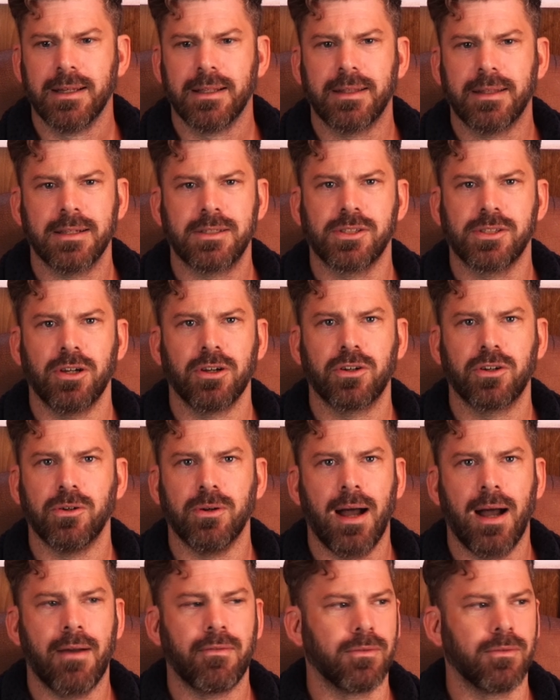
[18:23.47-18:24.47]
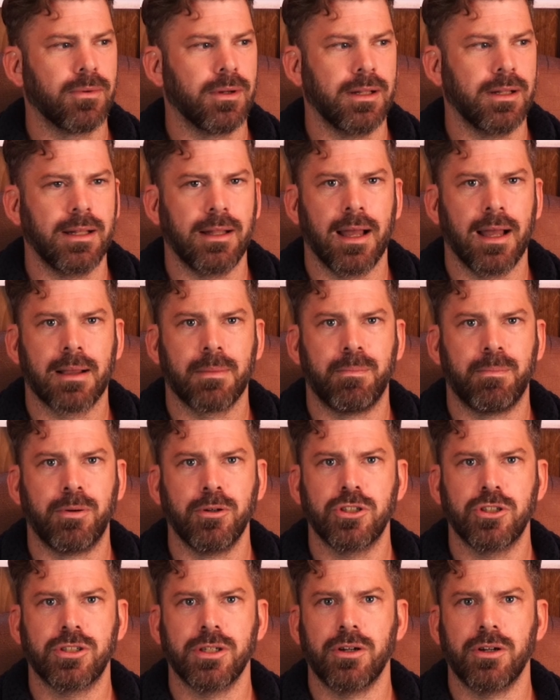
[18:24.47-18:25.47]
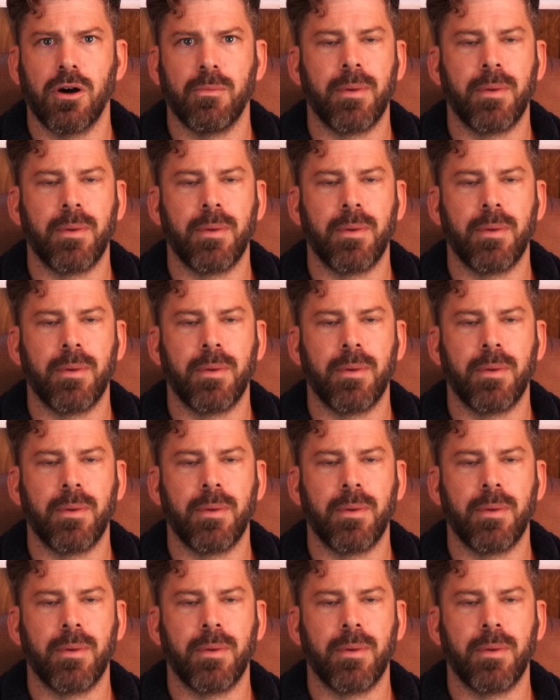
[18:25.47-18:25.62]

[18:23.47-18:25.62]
That's so cool. I haven't really like pushed it